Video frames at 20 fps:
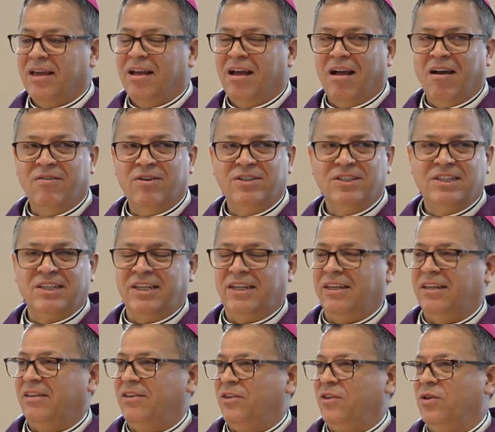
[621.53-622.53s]

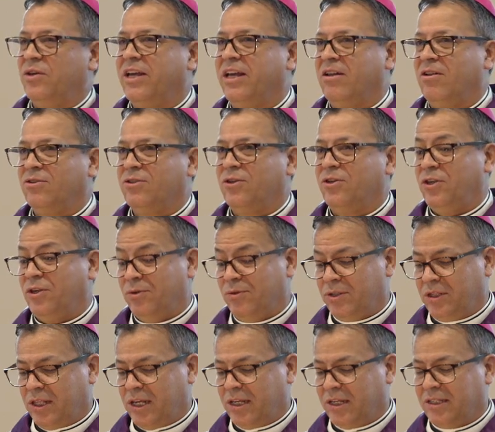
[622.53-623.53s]
Obviously, you can also
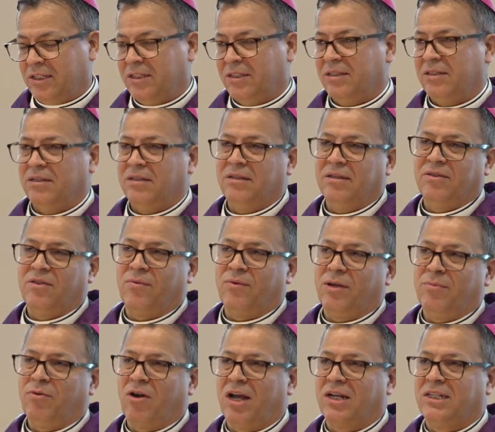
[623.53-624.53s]
use this
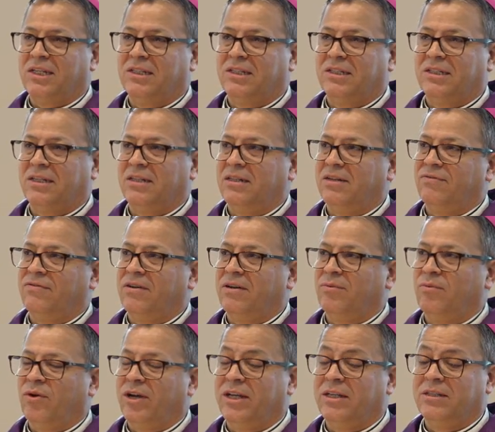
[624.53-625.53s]
3 practices in
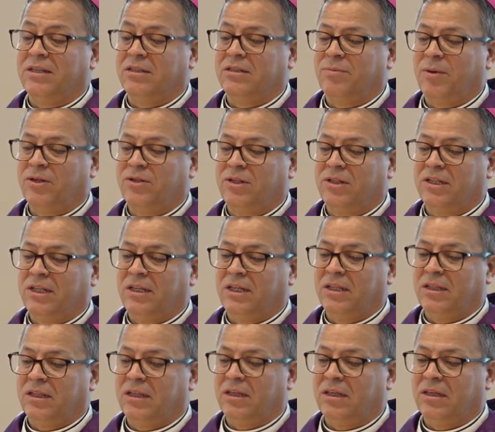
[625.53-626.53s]
different ways, especially
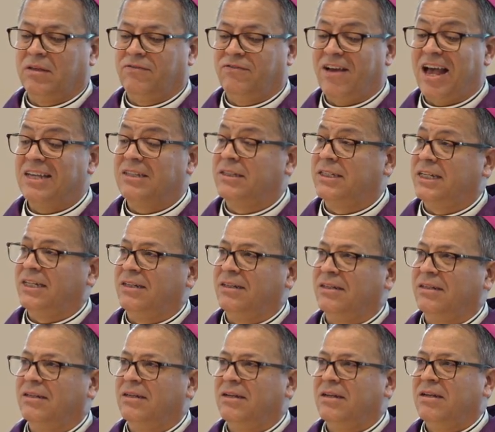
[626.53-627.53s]
the
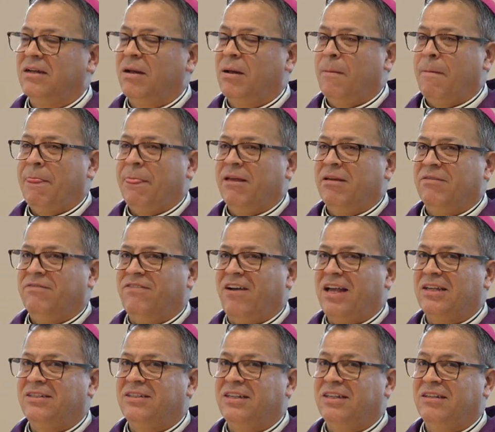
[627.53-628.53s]
fasting.
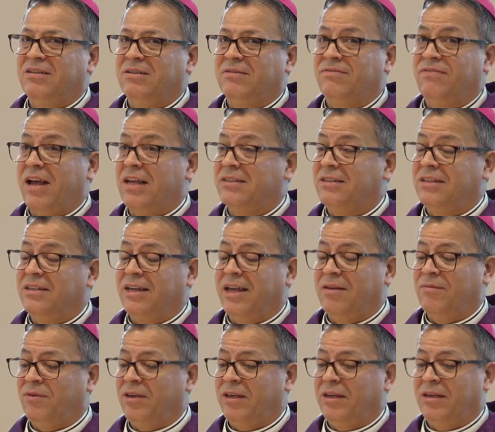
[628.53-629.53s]
Fasting
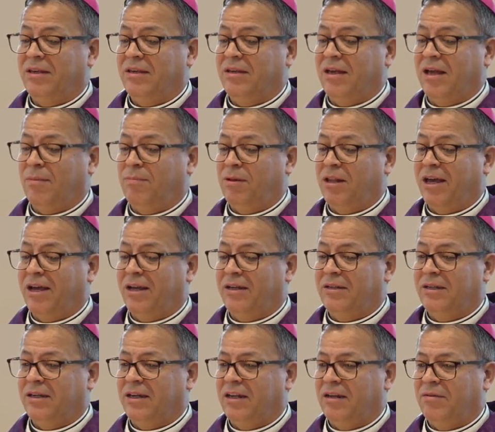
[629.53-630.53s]
can be
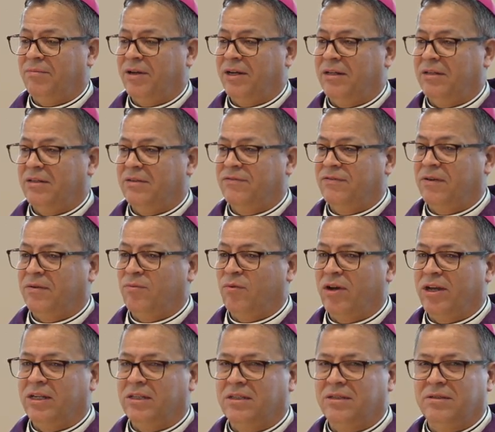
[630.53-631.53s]
applied in many different
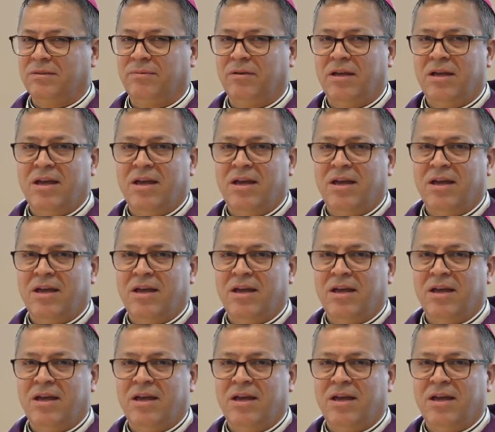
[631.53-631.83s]
ways.